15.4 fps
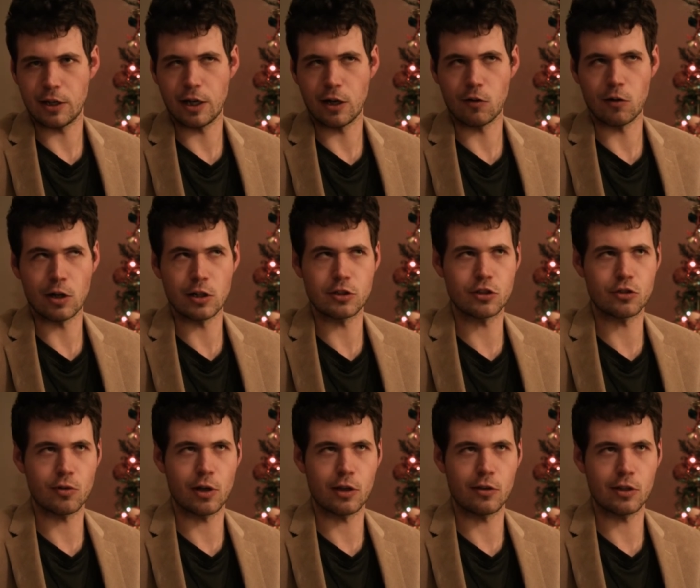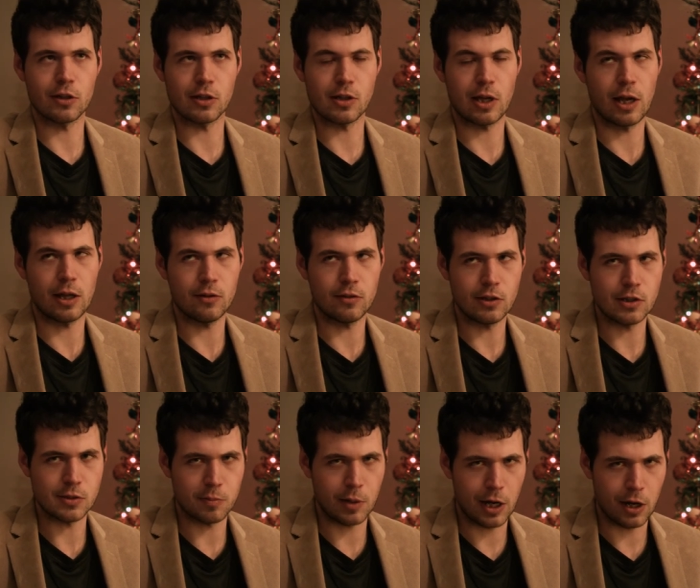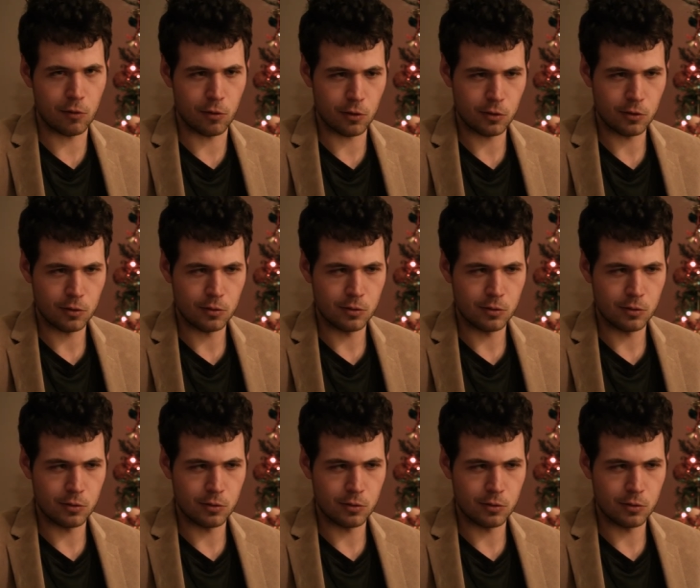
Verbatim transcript: Herod's strength and, and his power.